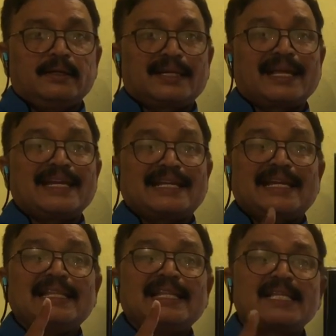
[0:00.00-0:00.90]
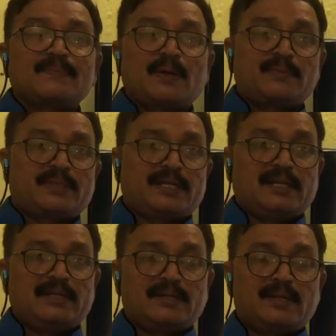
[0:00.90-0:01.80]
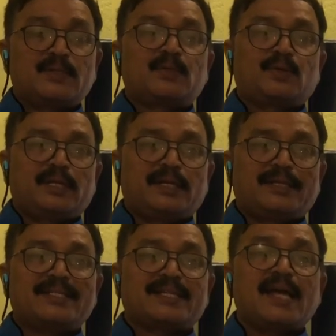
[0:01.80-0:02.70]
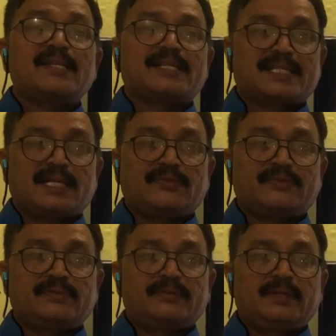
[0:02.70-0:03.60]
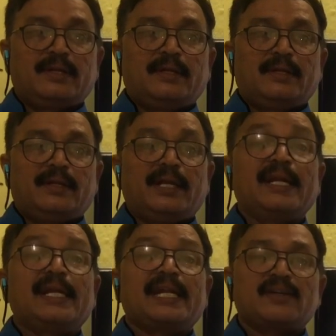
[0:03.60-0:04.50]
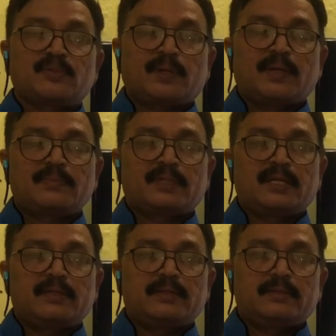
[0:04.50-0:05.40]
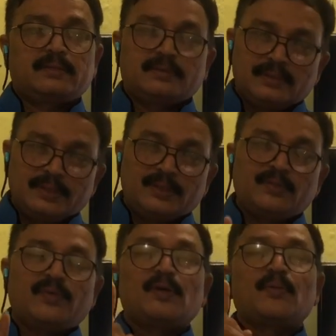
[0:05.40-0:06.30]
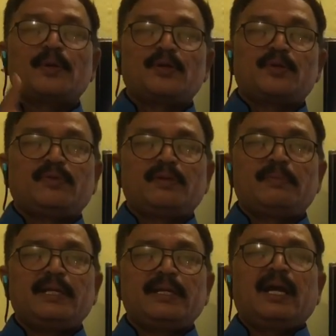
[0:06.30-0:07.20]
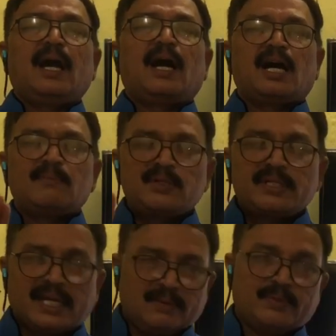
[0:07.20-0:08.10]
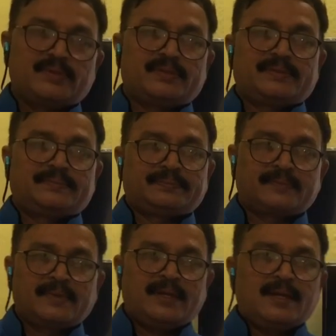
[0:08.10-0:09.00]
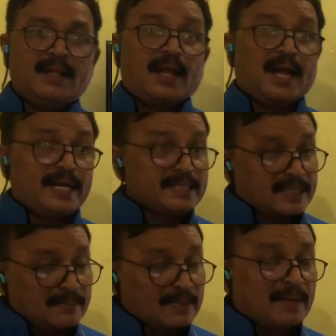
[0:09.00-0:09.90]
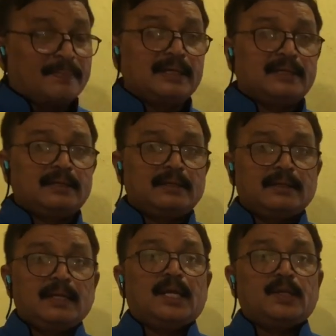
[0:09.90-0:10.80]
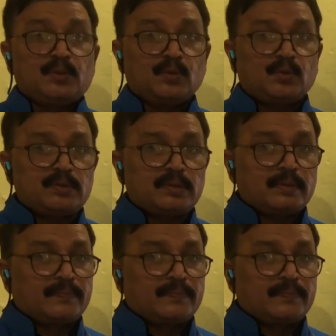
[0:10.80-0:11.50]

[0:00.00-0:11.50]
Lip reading: can kill the sperm cells so that the chances of entry of sperm cell into fallopian tube will be almost remote. And some couple use